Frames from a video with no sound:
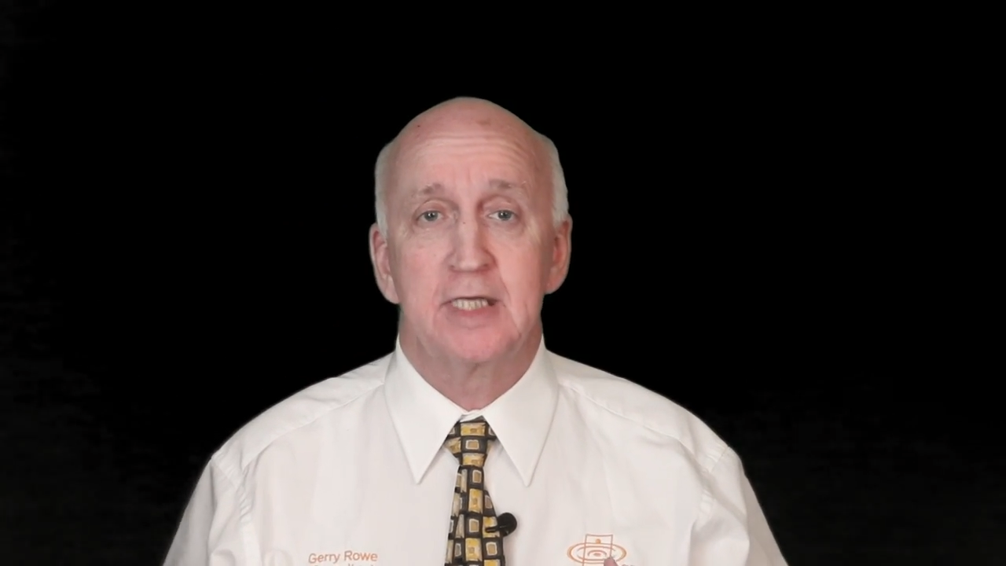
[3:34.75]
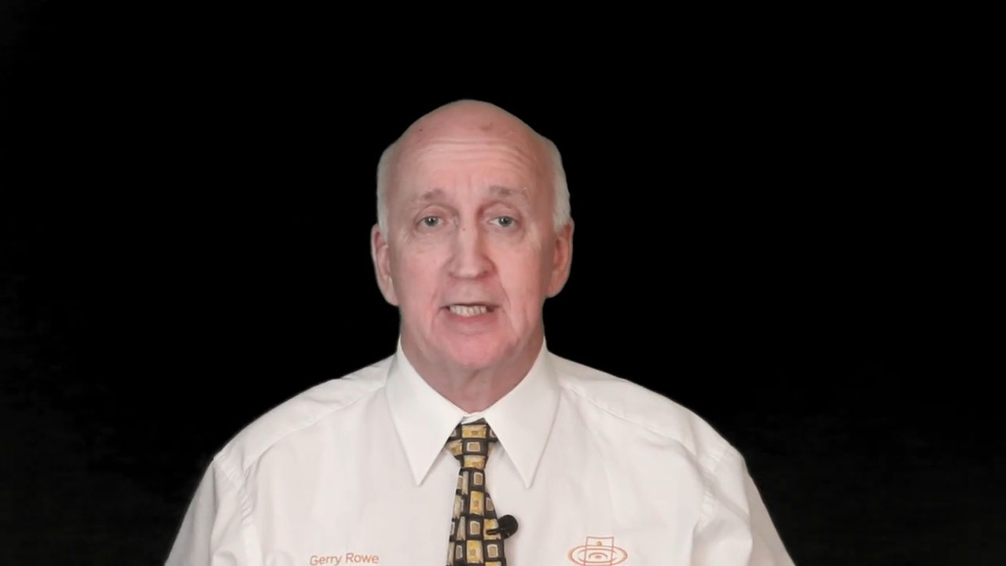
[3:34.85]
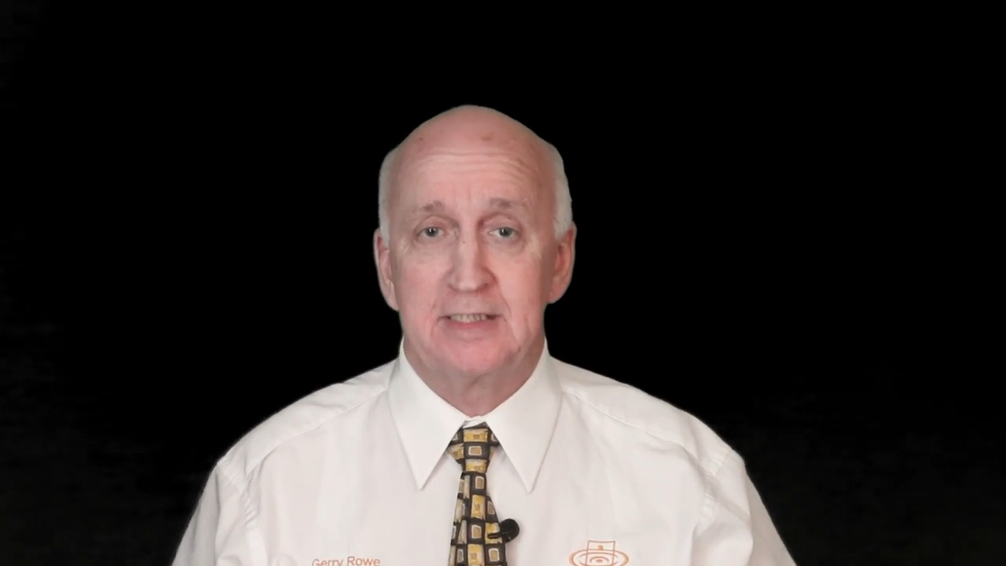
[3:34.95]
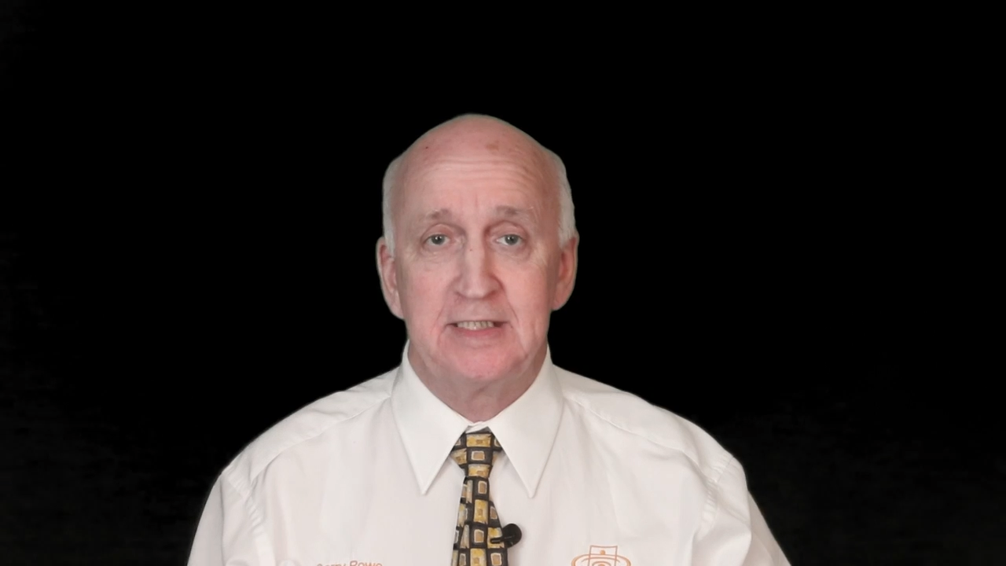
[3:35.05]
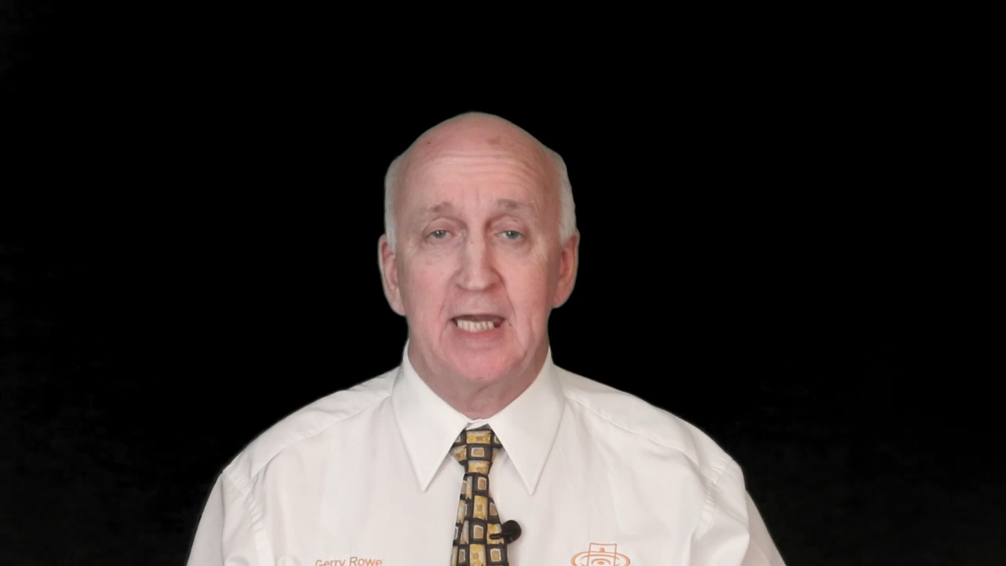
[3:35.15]
a
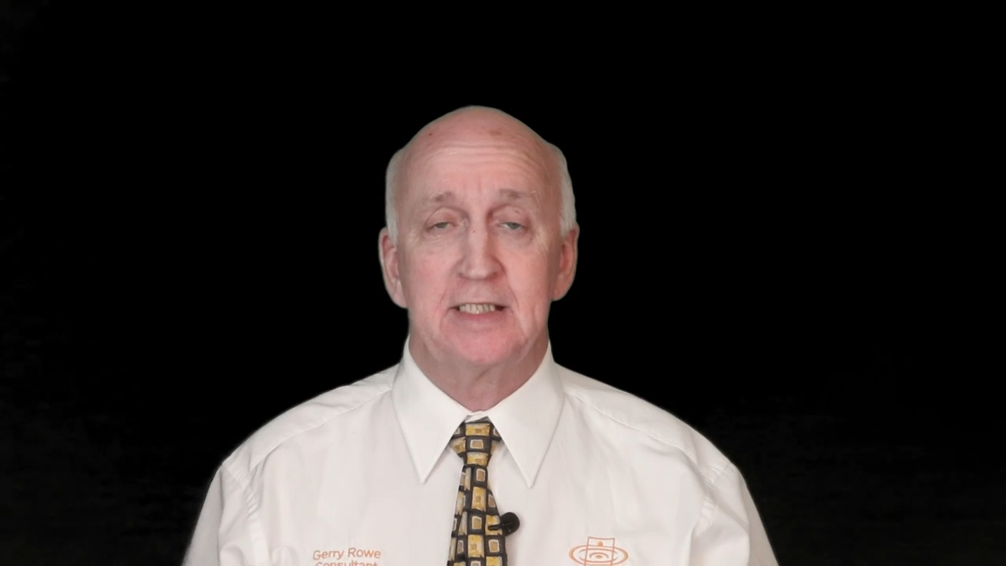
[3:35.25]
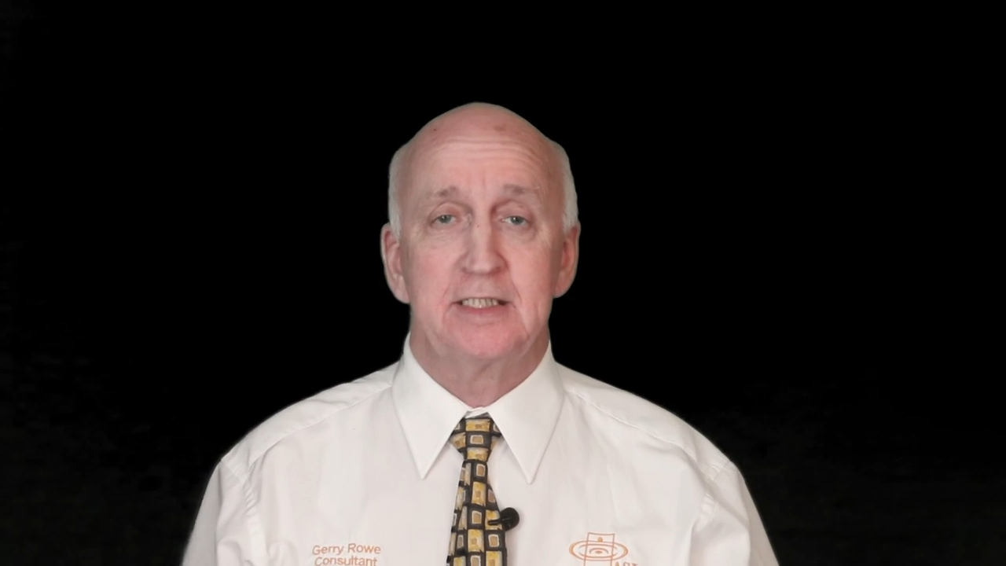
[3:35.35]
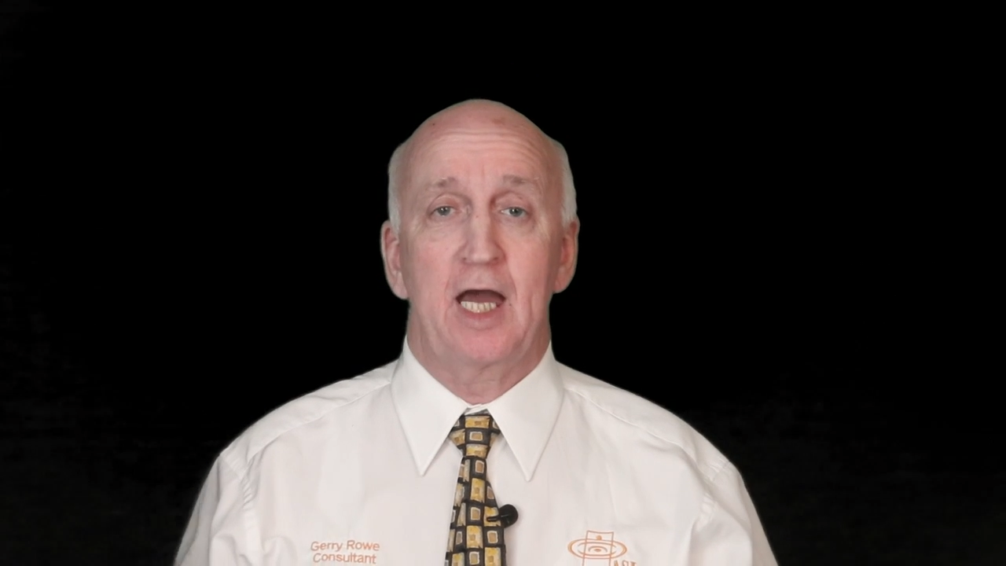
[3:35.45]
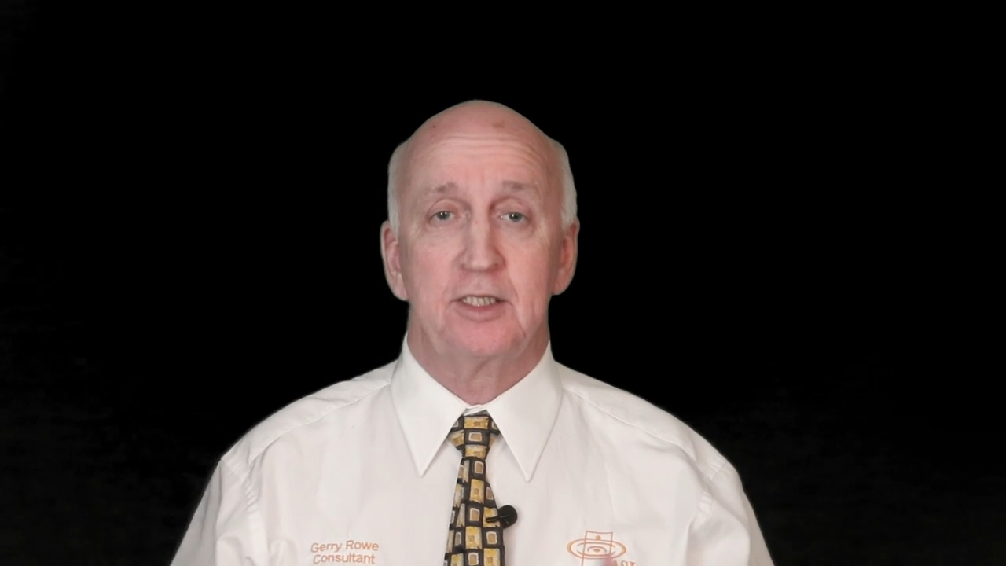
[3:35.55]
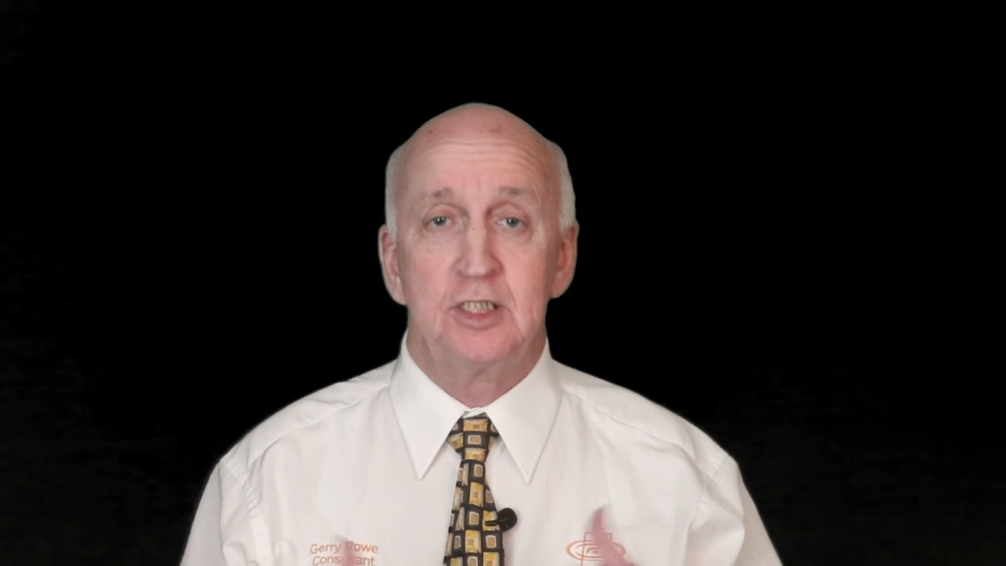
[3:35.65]

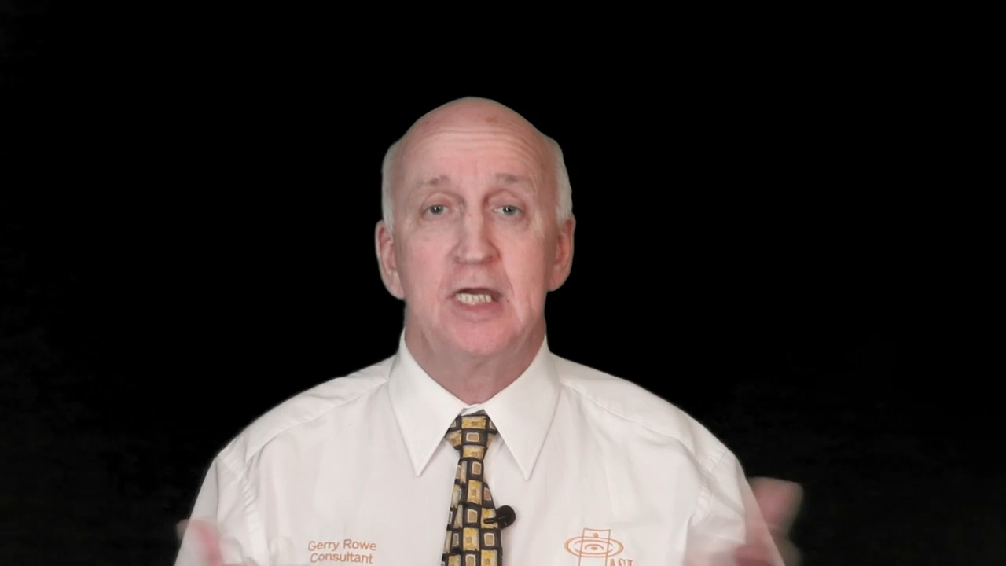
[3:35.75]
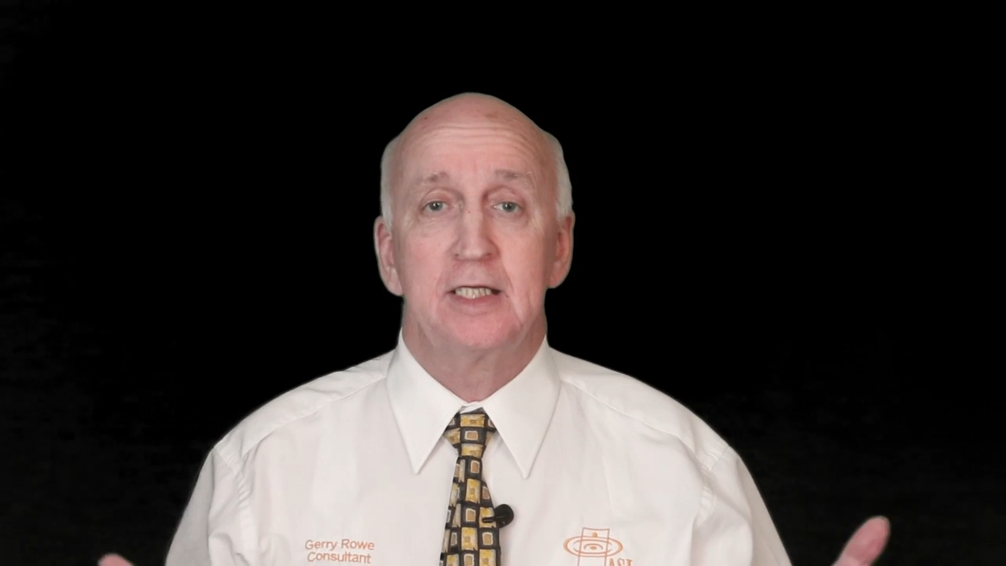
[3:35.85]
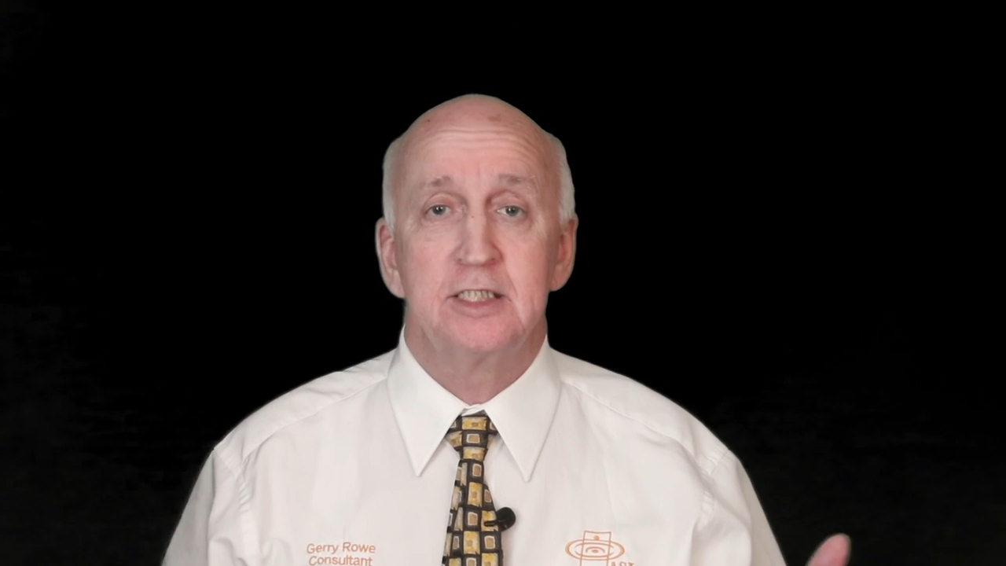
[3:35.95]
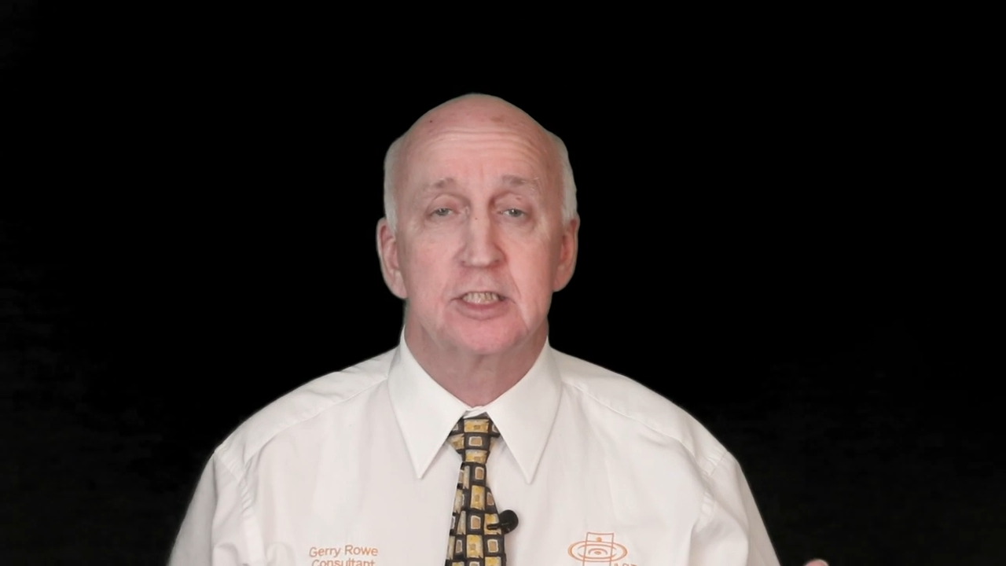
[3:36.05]
yearly